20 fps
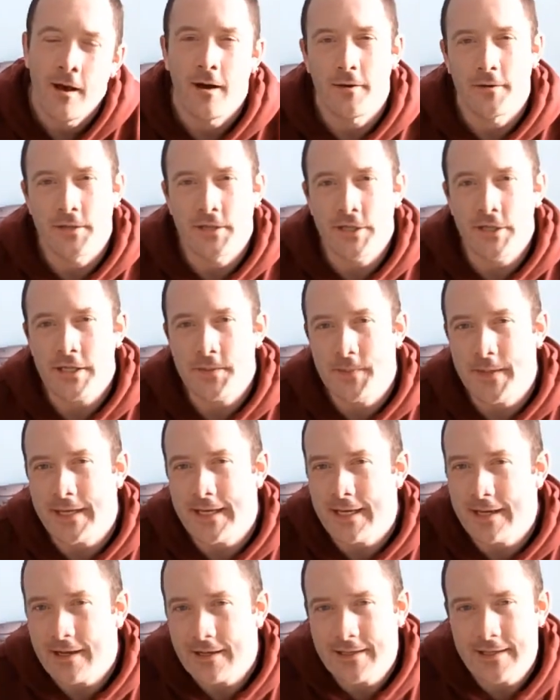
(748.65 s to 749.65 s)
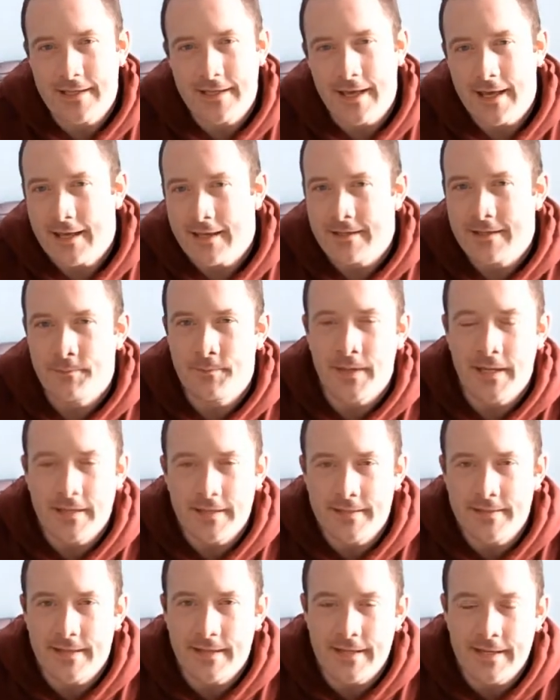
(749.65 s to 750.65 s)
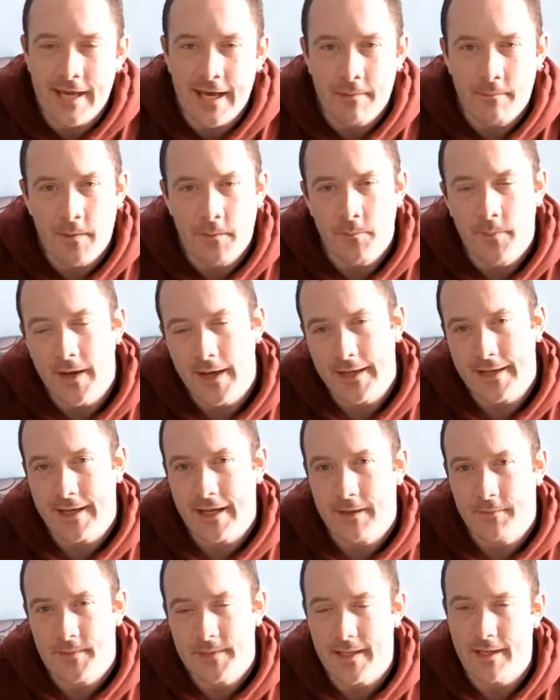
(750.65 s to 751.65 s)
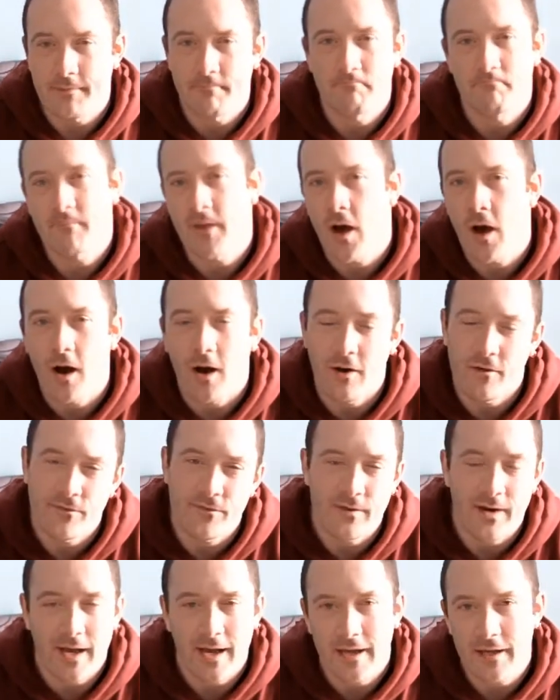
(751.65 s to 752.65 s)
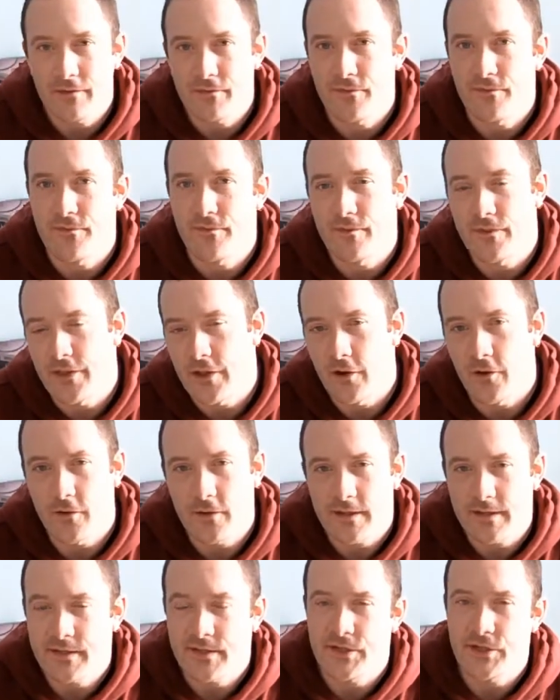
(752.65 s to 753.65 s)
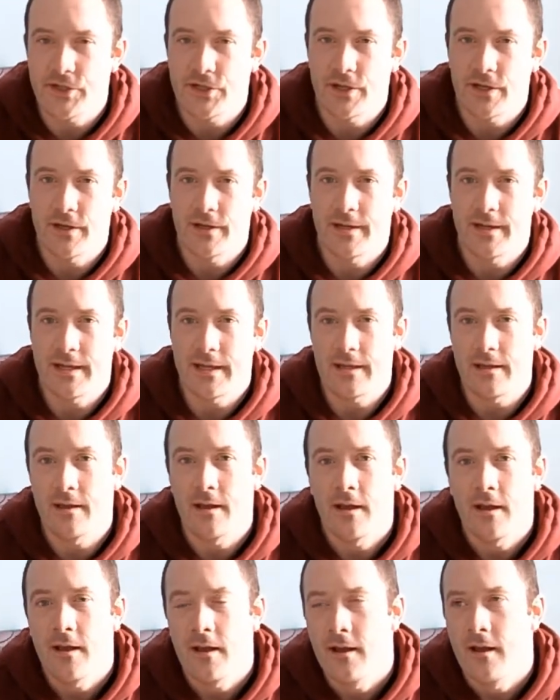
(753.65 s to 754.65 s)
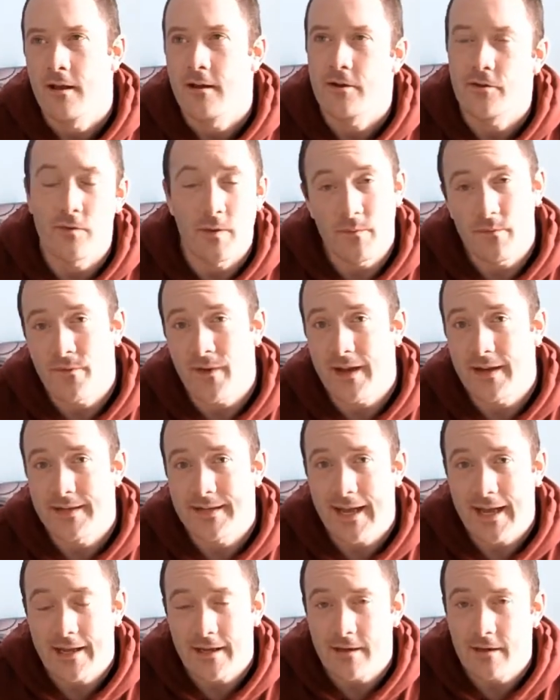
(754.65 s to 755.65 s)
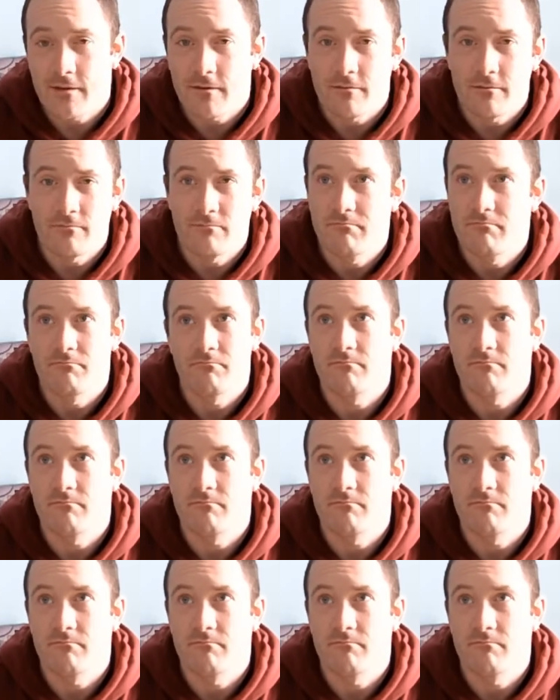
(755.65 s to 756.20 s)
I was just beginning to get into PC gaming, buying games like Half-Life, The Longest Journey, Grim Fandango,